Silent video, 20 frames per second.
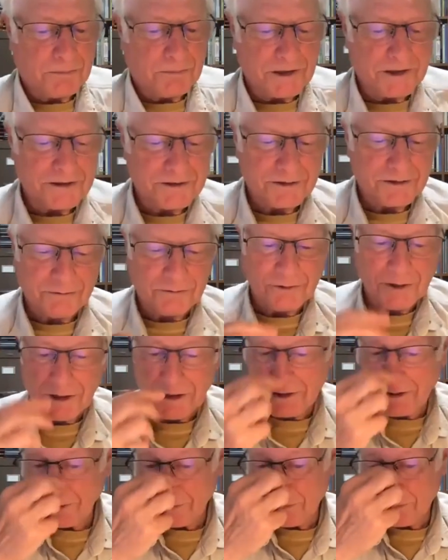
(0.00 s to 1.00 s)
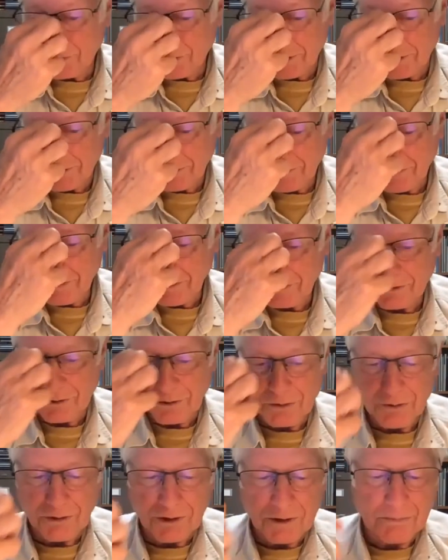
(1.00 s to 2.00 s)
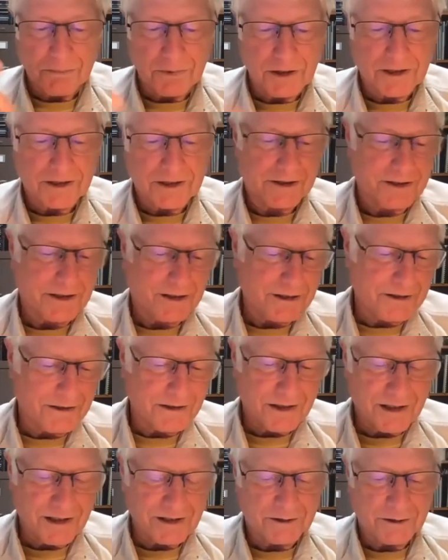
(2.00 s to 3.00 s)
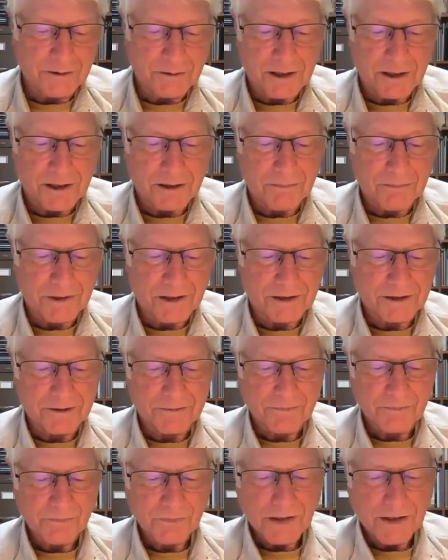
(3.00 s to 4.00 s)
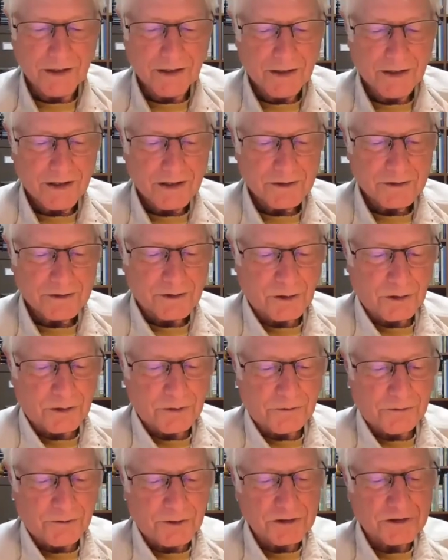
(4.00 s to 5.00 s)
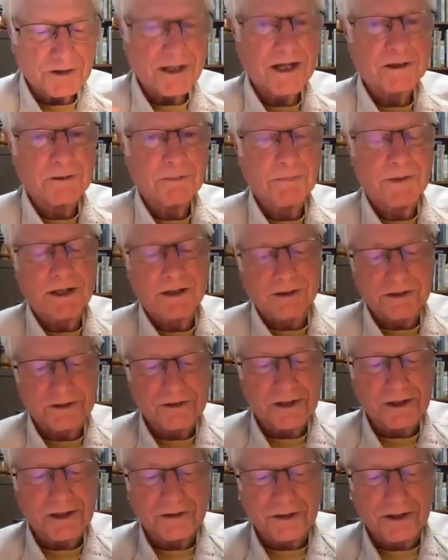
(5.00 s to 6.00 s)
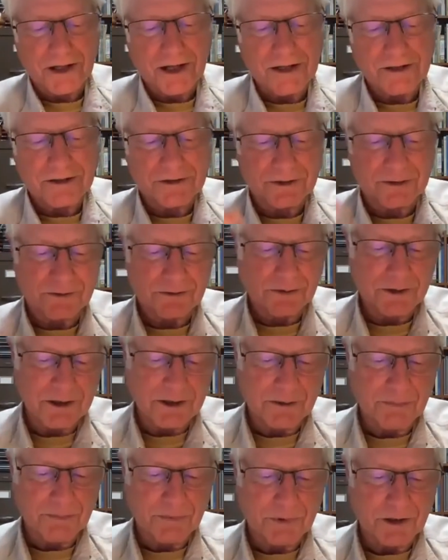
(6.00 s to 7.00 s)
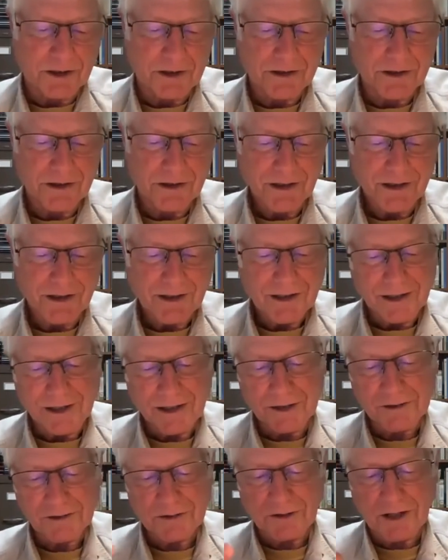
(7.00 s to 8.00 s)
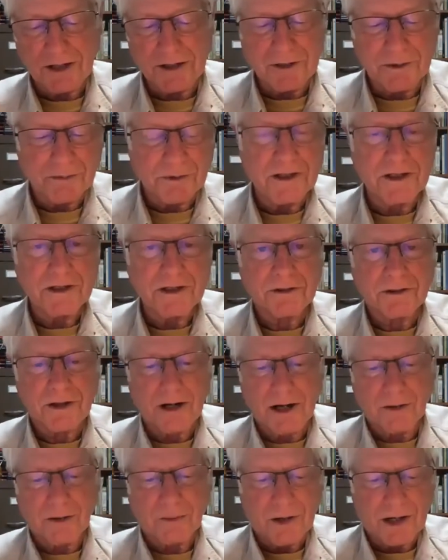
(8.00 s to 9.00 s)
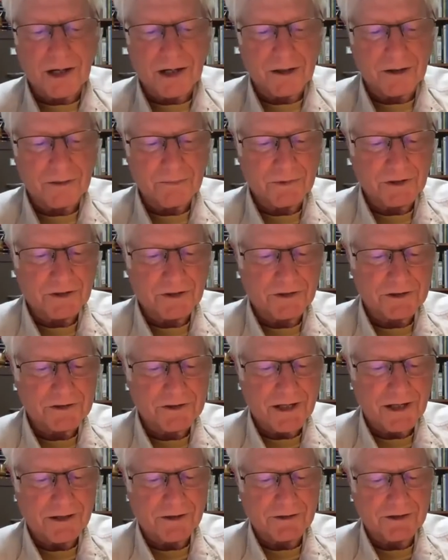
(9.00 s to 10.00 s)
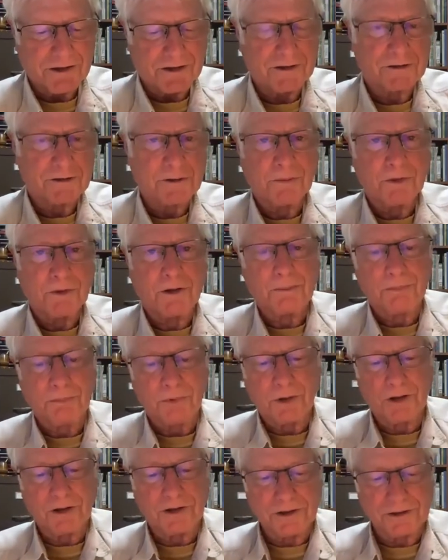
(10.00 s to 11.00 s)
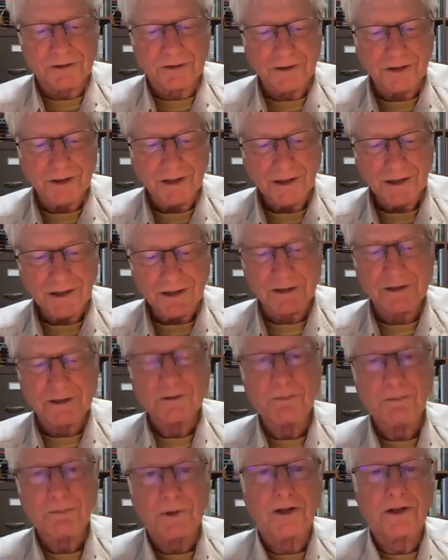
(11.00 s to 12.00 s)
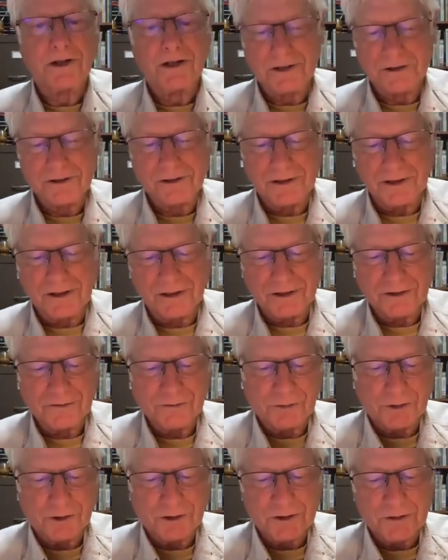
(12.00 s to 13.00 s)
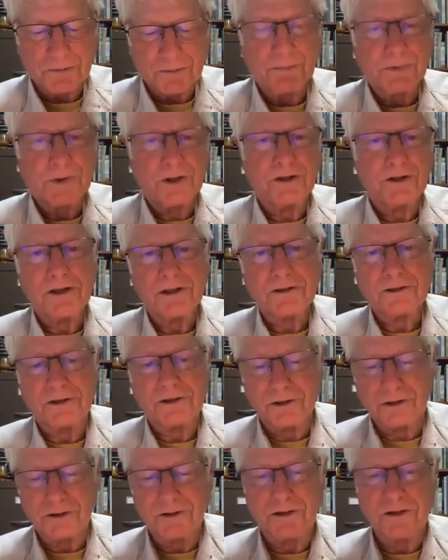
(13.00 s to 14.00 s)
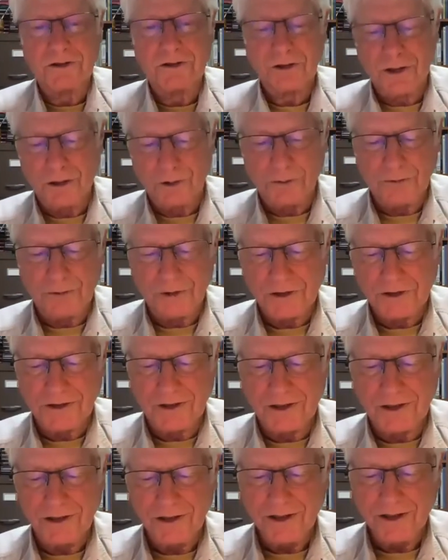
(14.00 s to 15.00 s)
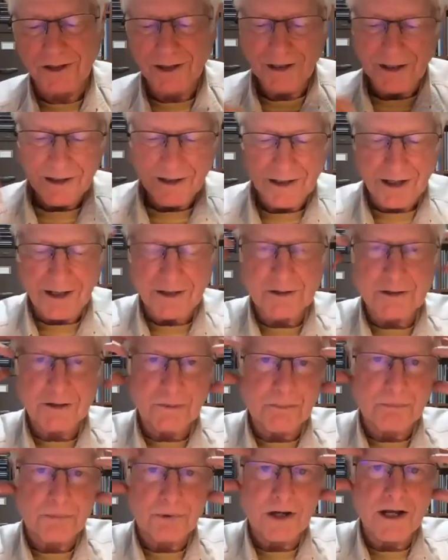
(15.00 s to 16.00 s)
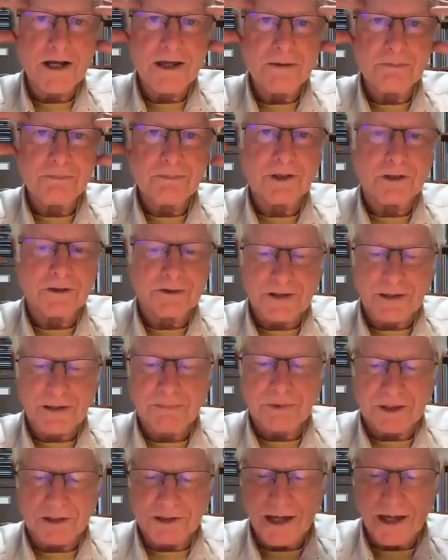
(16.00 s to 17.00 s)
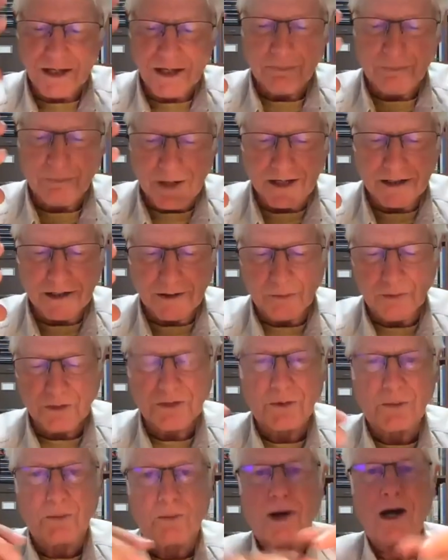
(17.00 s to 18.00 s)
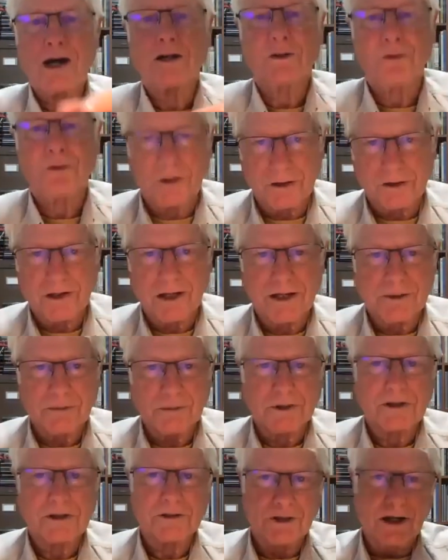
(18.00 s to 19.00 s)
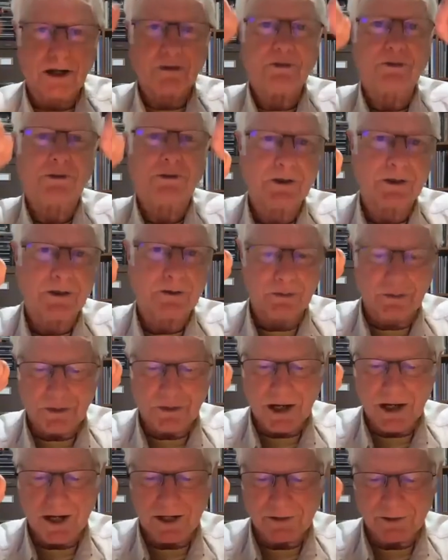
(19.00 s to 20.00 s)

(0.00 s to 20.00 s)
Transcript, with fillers: Blink is a very good book. Do read Blink. I highly recommend it. So the first aspect is education. Read the book, uh, study reading trout water. But the second thing that's more important is experience. And for experience, you just go fishing and your brain builds up a data bank of what the water looked like when a trout took your fly.